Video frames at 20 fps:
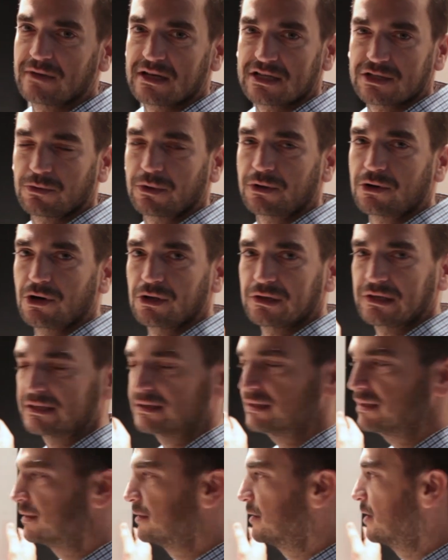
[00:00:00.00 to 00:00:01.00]
as we call
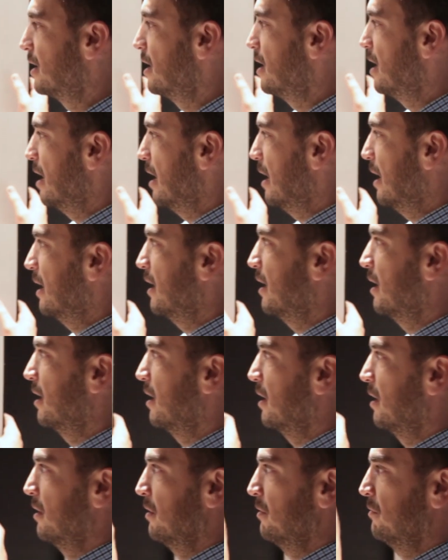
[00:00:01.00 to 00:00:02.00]
it,
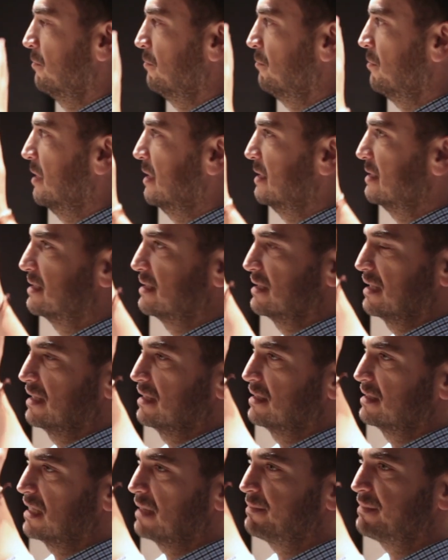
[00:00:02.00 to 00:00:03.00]
where it's a
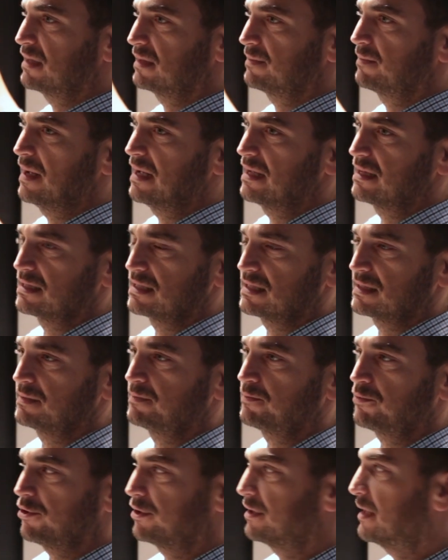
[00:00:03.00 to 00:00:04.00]

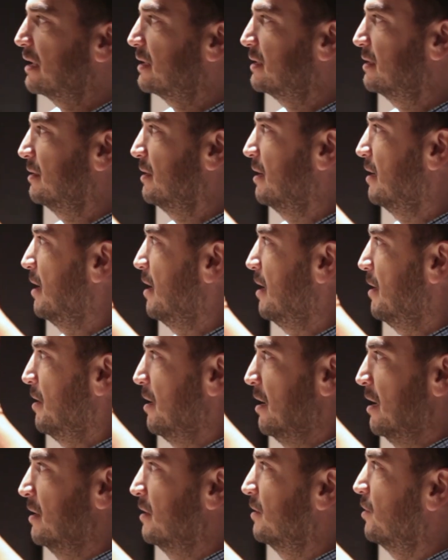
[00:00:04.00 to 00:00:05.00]
cement-based product,
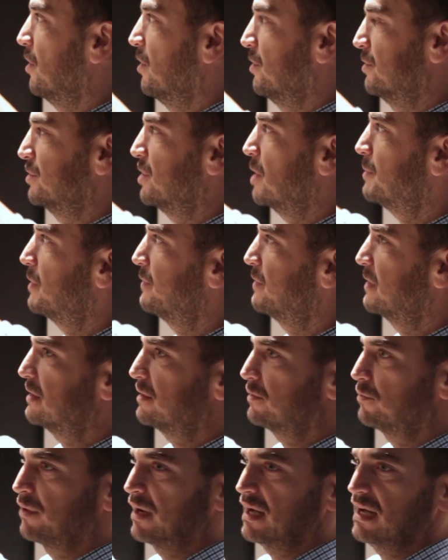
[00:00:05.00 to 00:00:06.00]
and on top of it
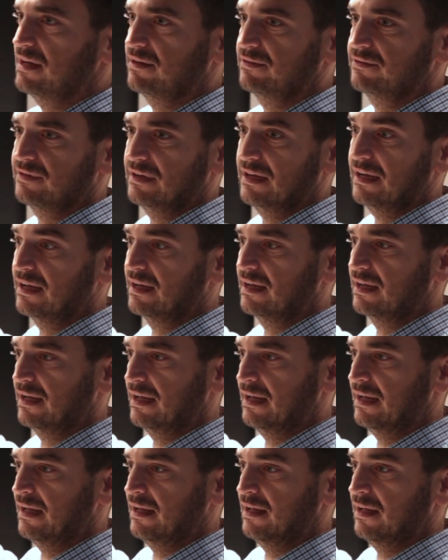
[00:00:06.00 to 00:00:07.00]
we have
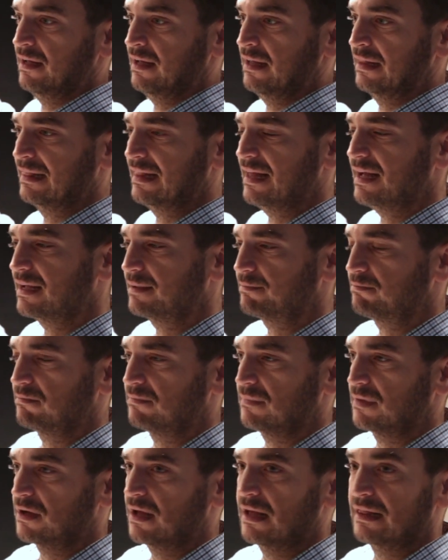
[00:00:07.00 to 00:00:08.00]
a
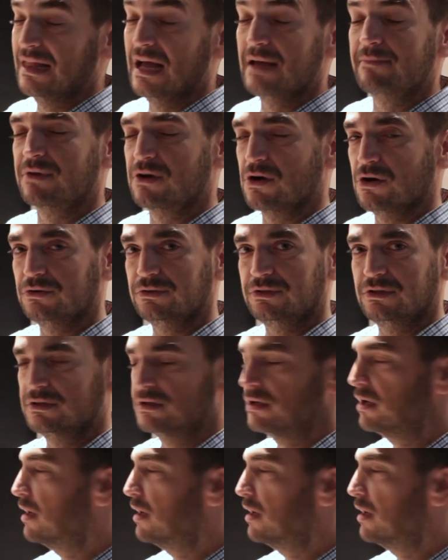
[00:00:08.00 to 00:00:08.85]
lime coat,